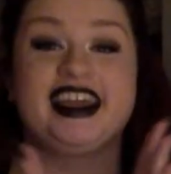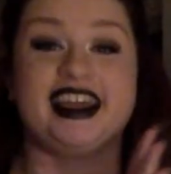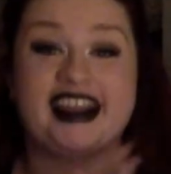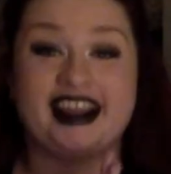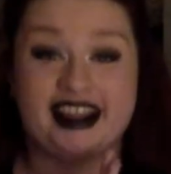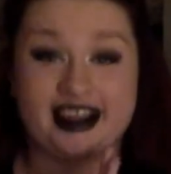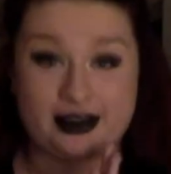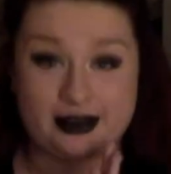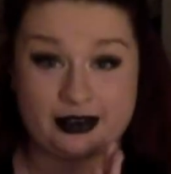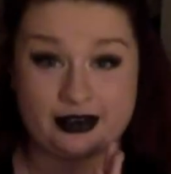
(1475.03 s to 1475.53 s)

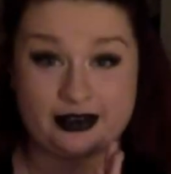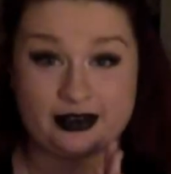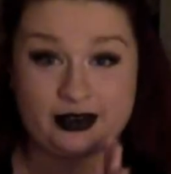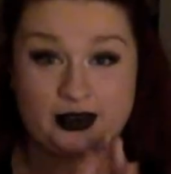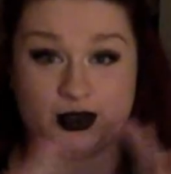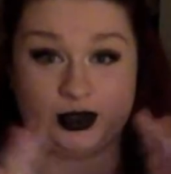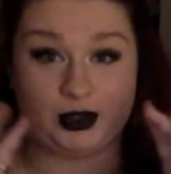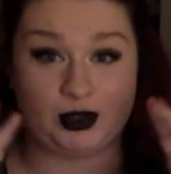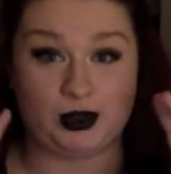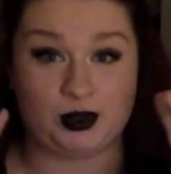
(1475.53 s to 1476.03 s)
If
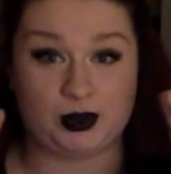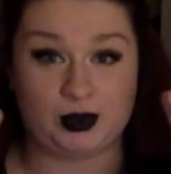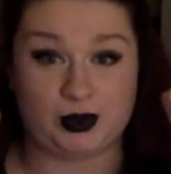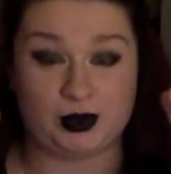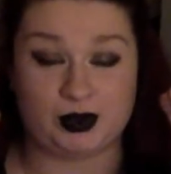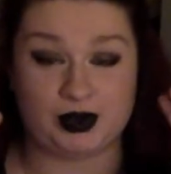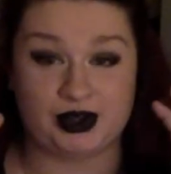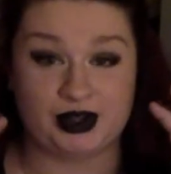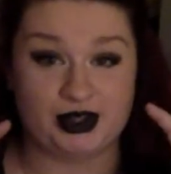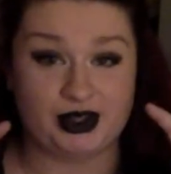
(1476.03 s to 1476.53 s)

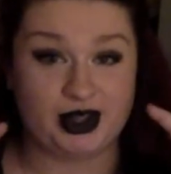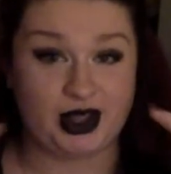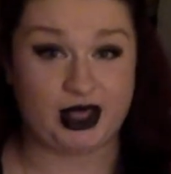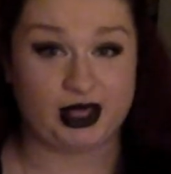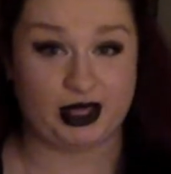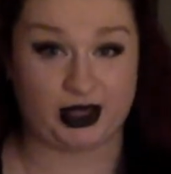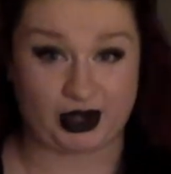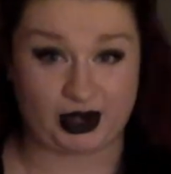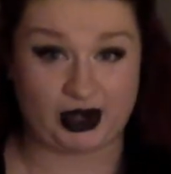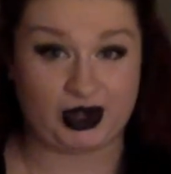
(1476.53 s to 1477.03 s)
you
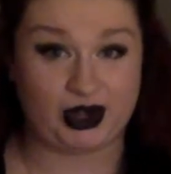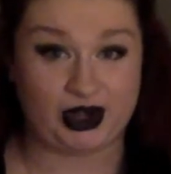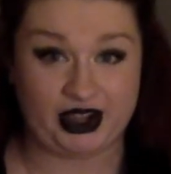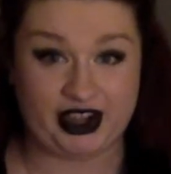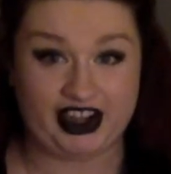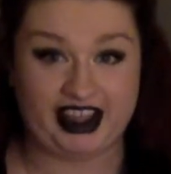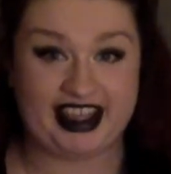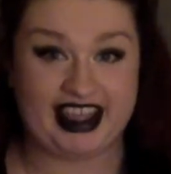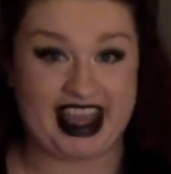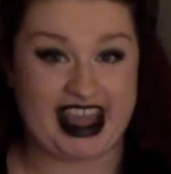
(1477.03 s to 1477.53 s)
learn
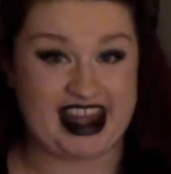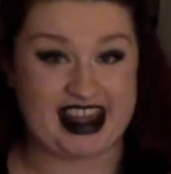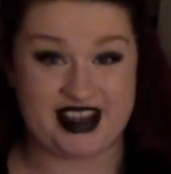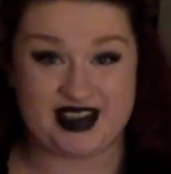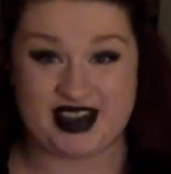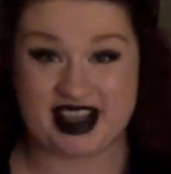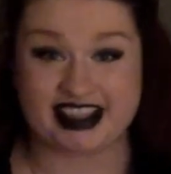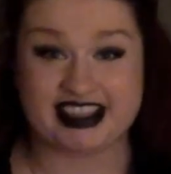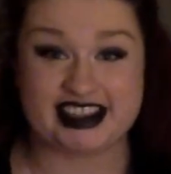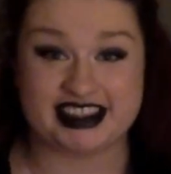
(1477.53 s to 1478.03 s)
and you
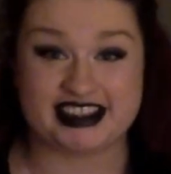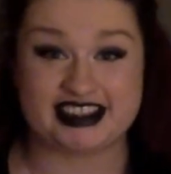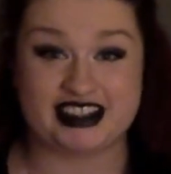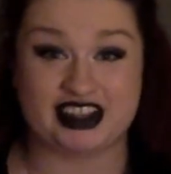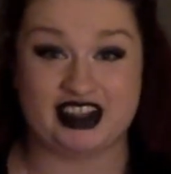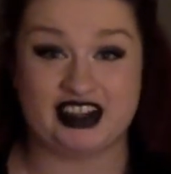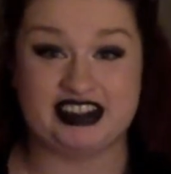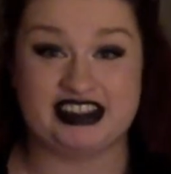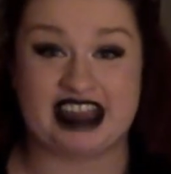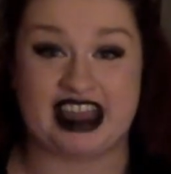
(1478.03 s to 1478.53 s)
get this
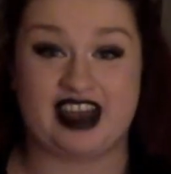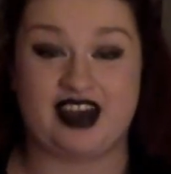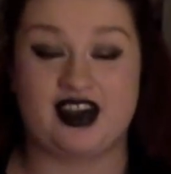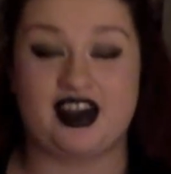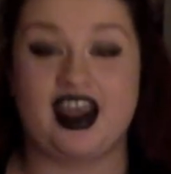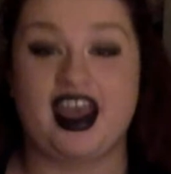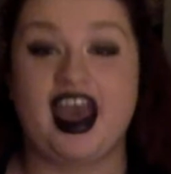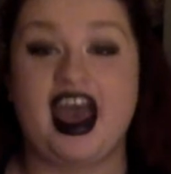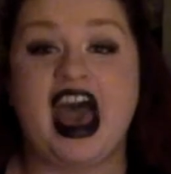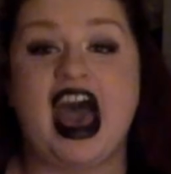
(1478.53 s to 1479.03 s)
song down,
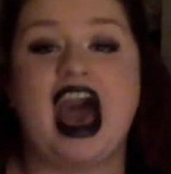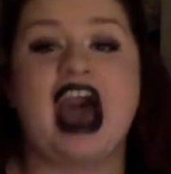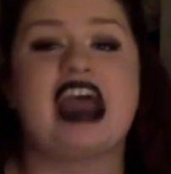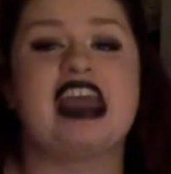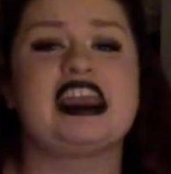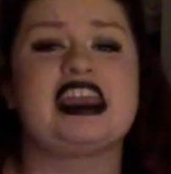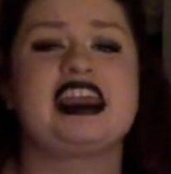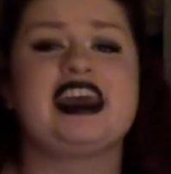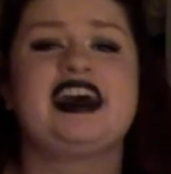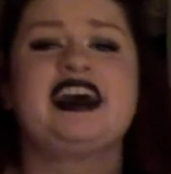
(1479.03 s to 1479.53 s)

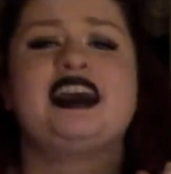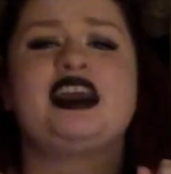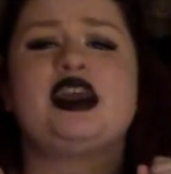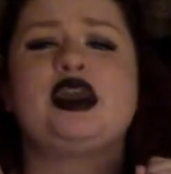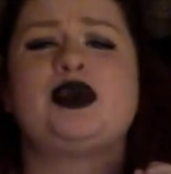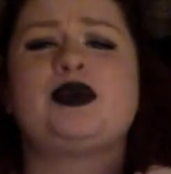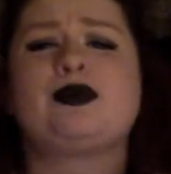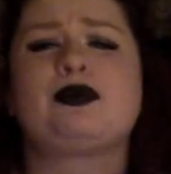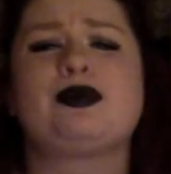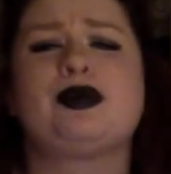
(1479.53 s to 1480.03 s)
I
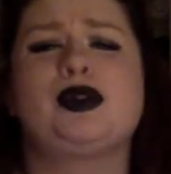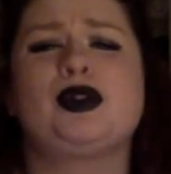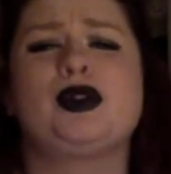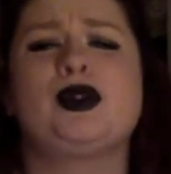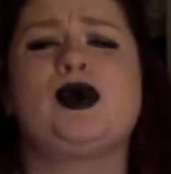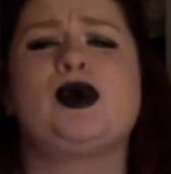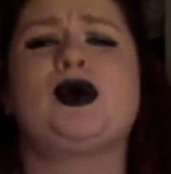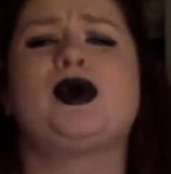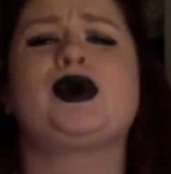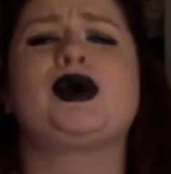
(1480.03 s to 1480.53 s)

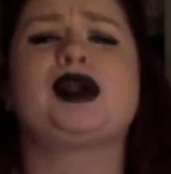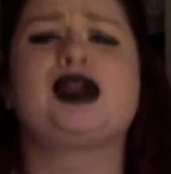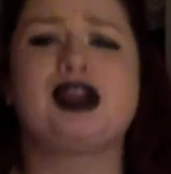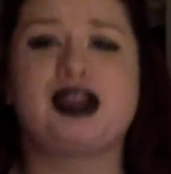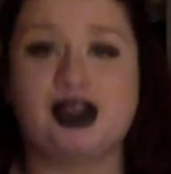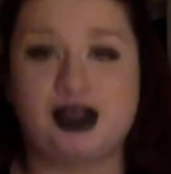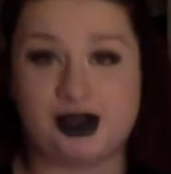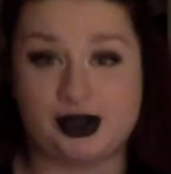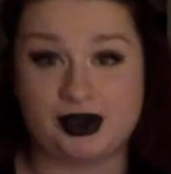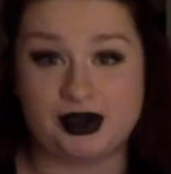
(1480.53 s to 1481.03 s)
implore
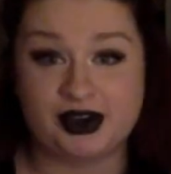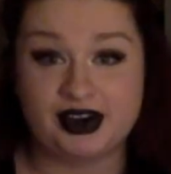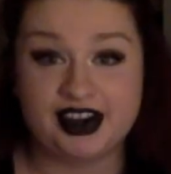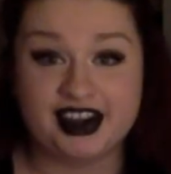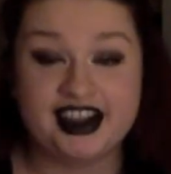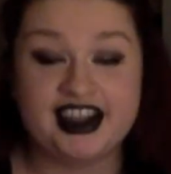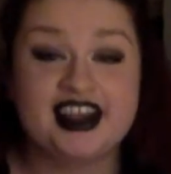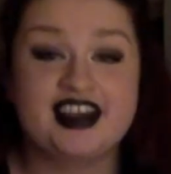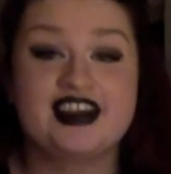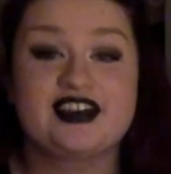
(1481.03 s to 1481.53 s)
you,
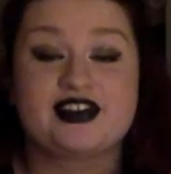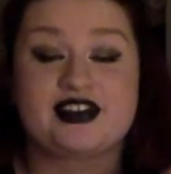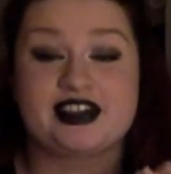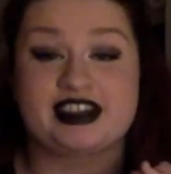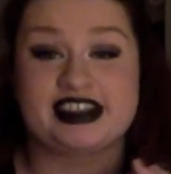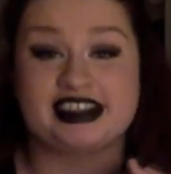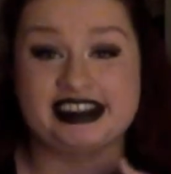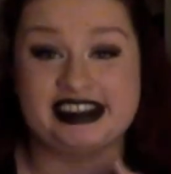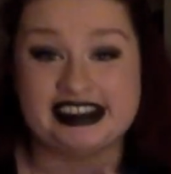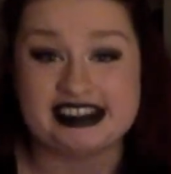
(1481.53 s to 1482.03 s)
for
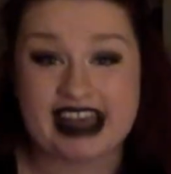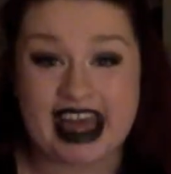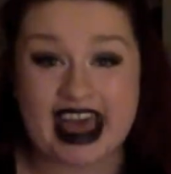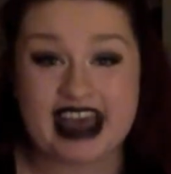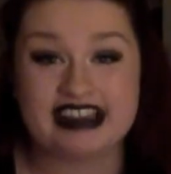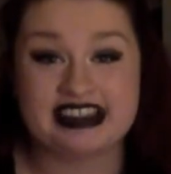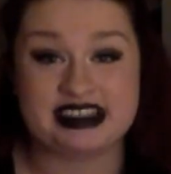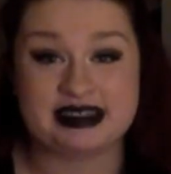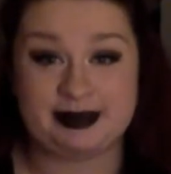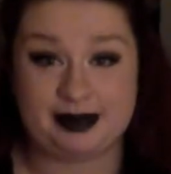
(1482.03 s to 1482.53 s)
the
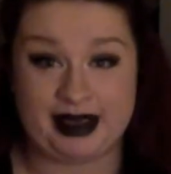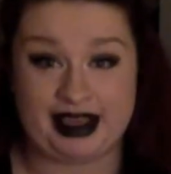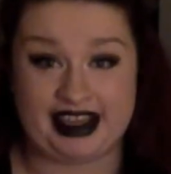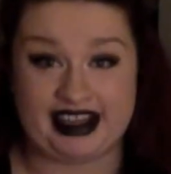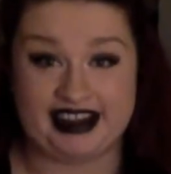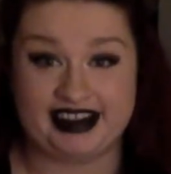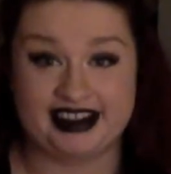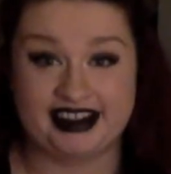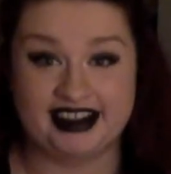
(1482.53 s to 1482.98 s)
last bit,